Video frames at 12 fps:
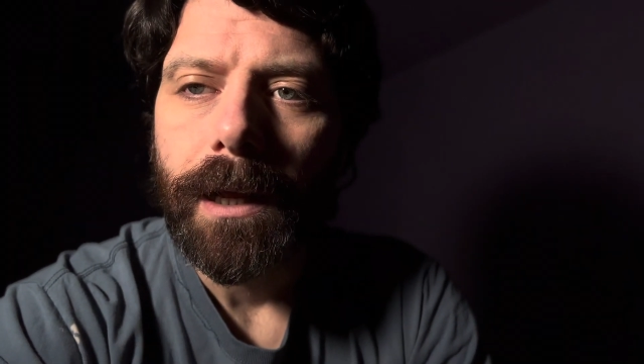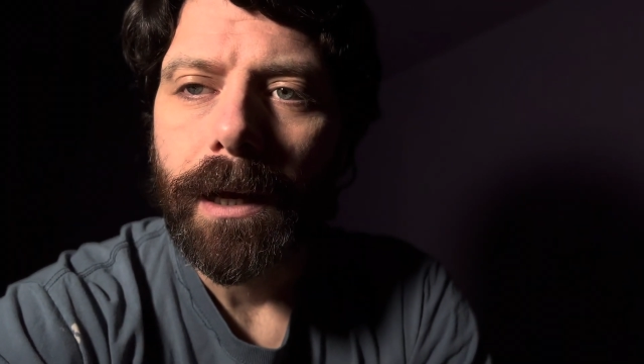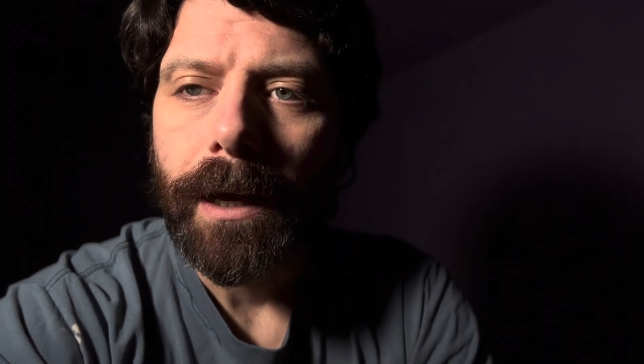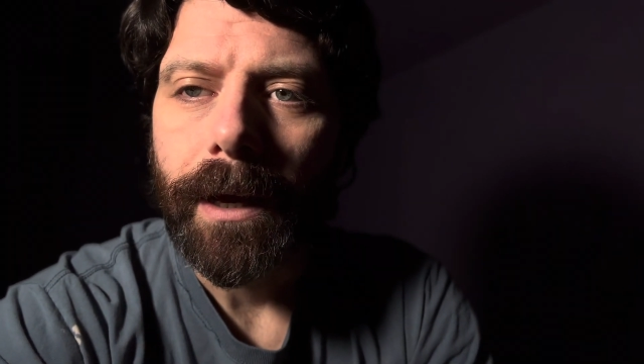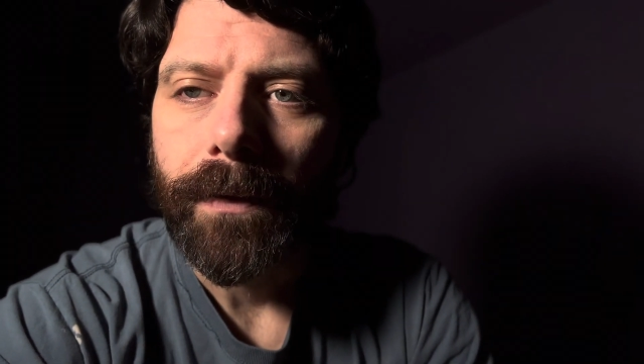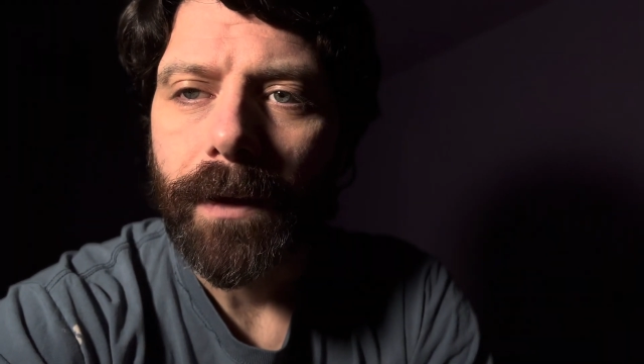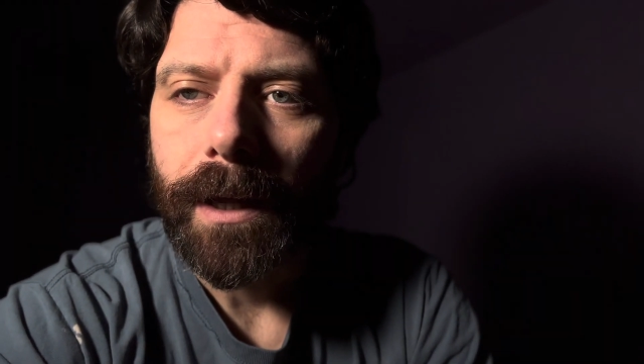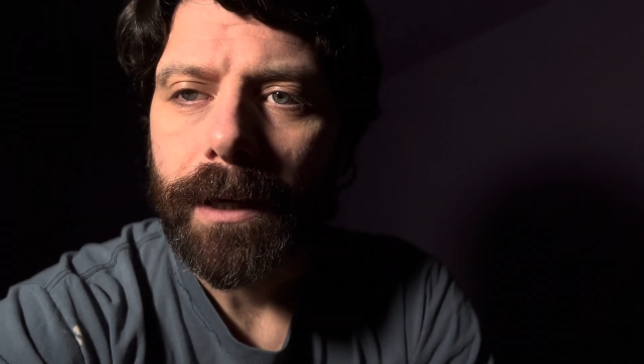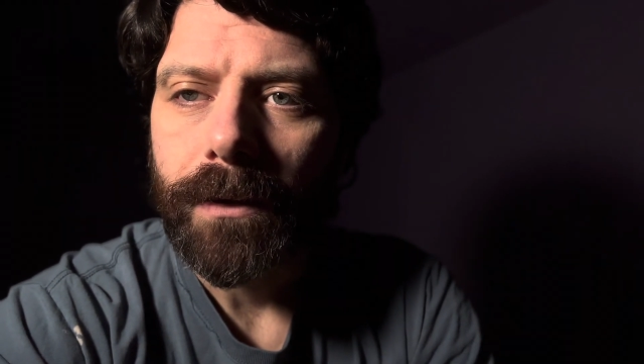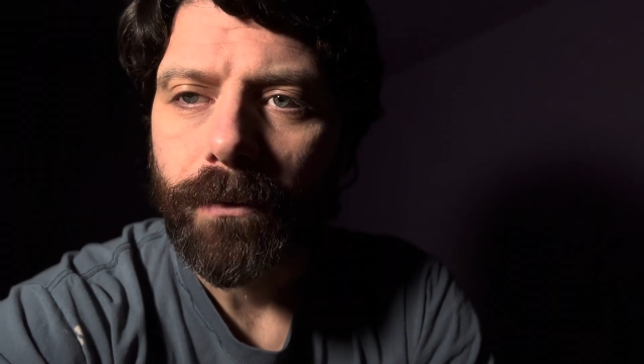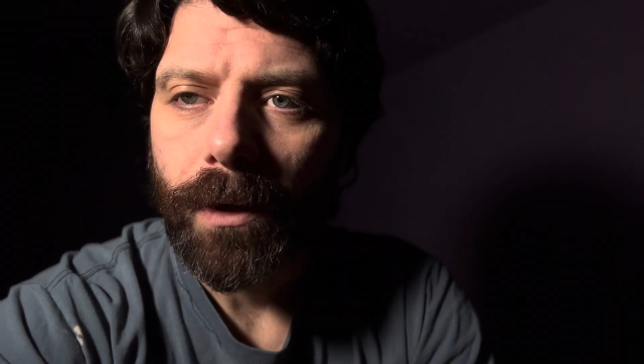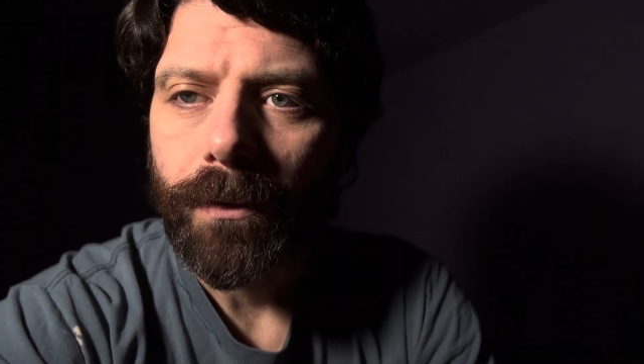and then I
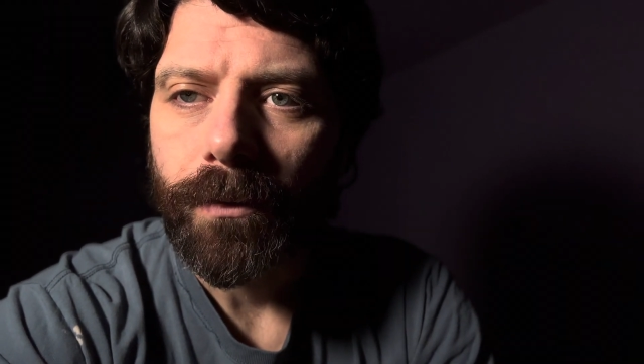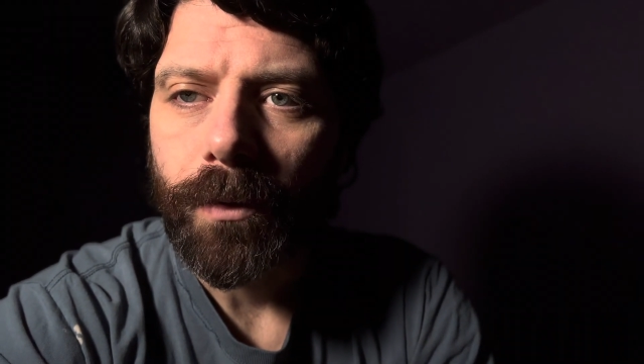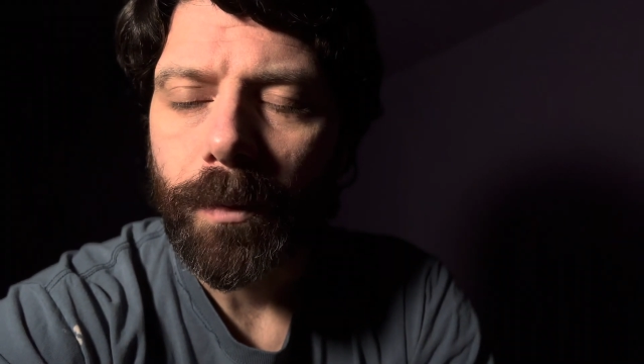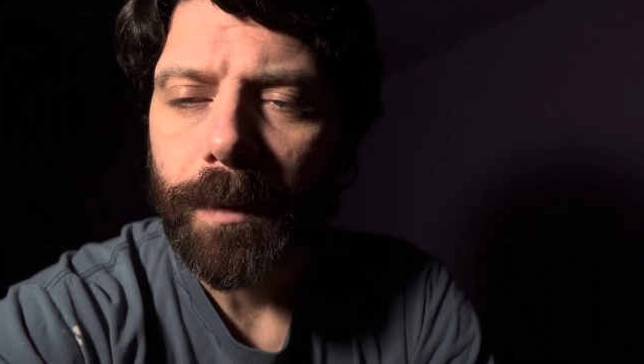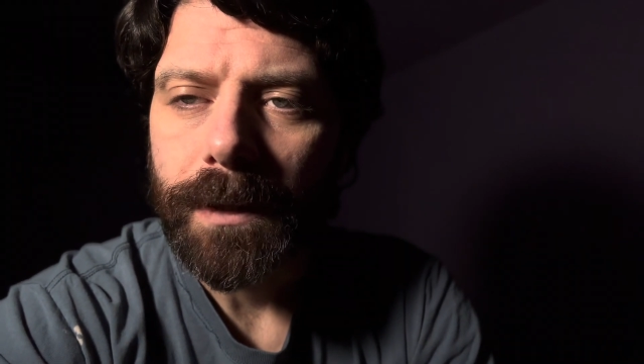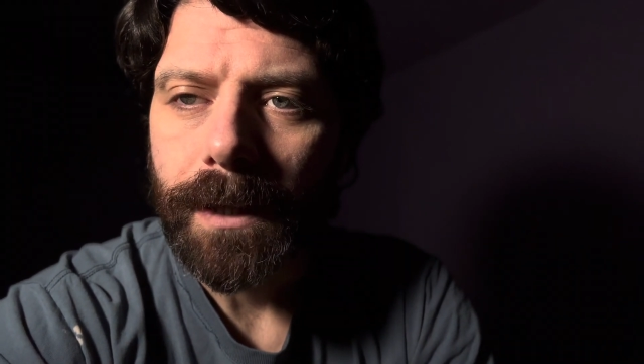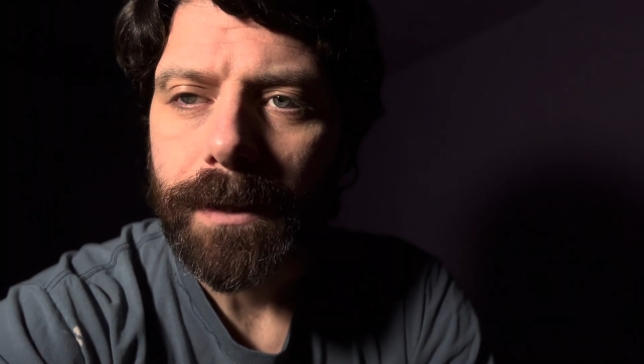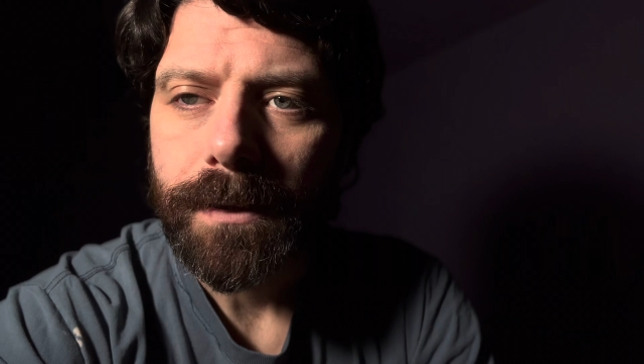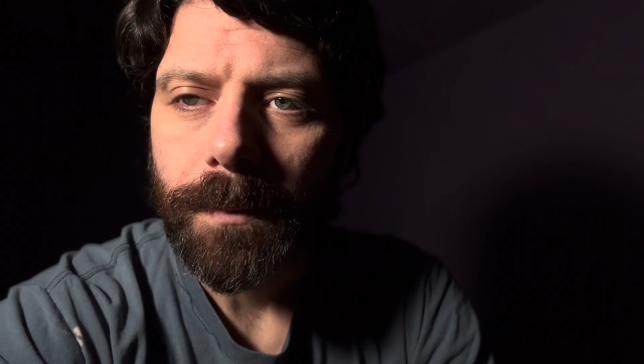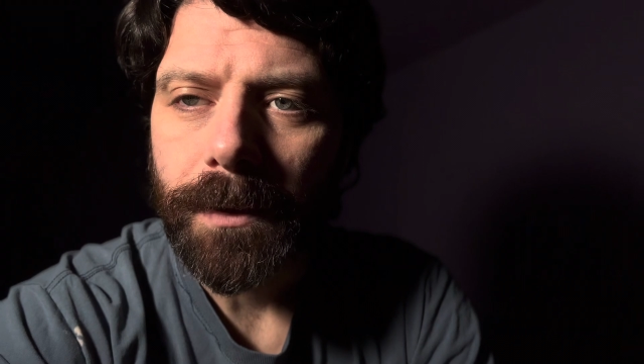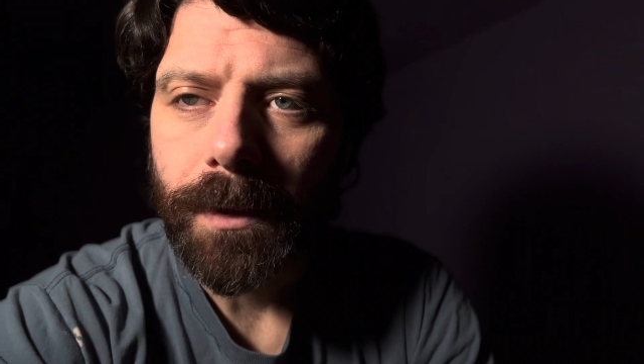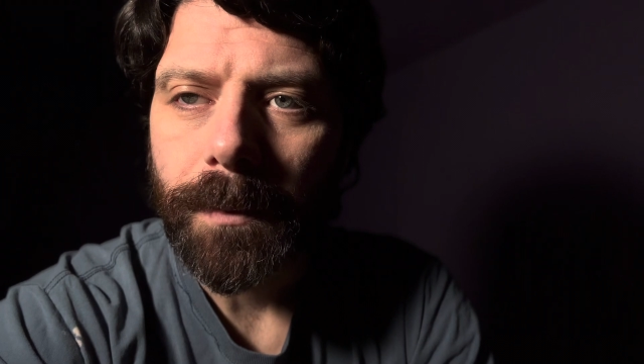can run through them and test
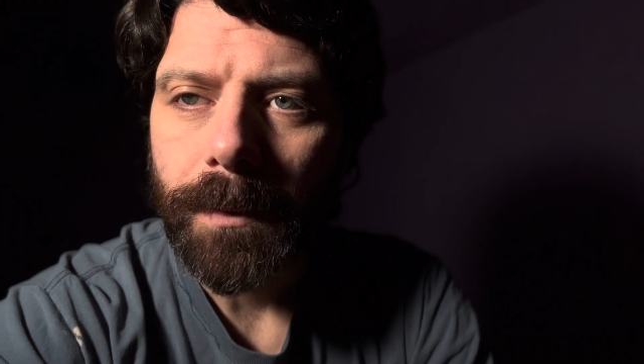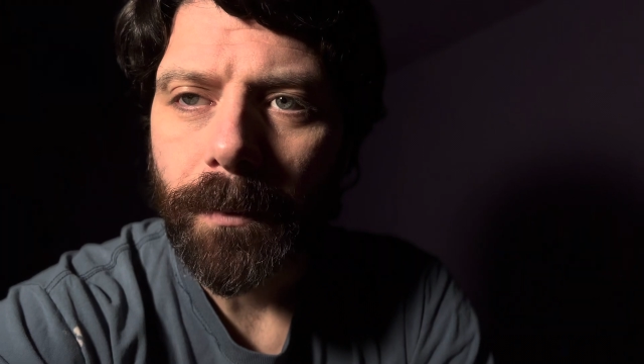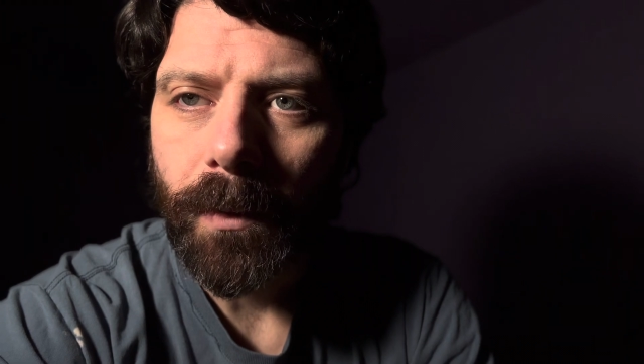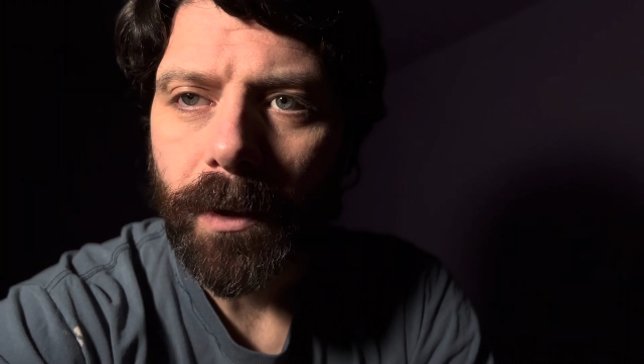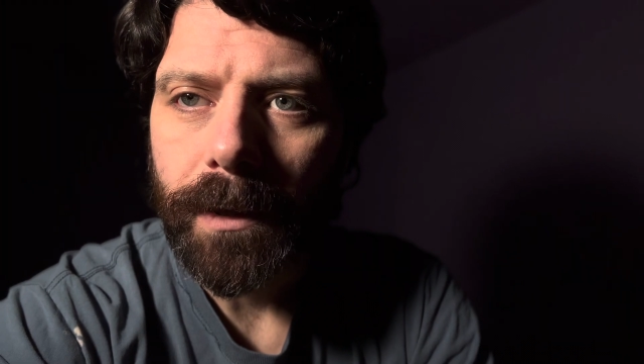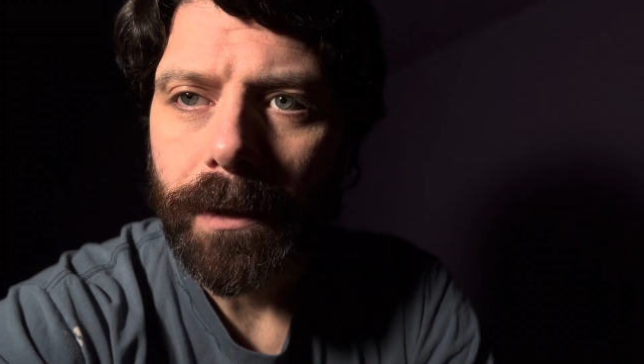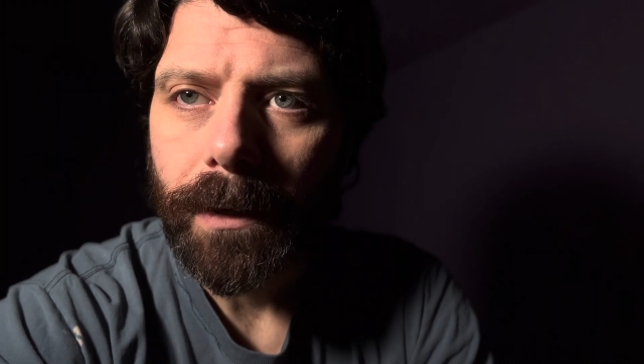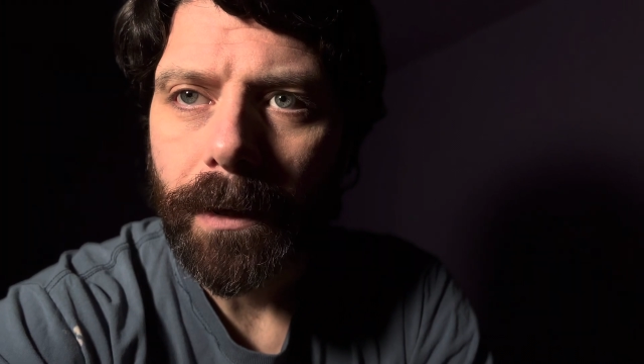them a little bit more.